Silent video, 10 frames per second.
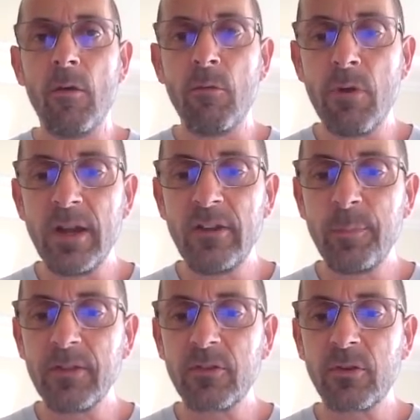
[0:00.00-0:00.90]
Rain
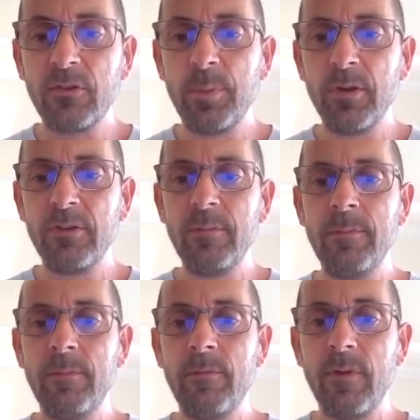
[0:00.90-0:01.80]
spikes across the
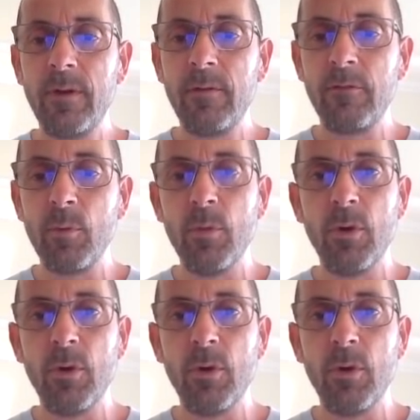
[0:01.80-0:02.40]
bottom, but there are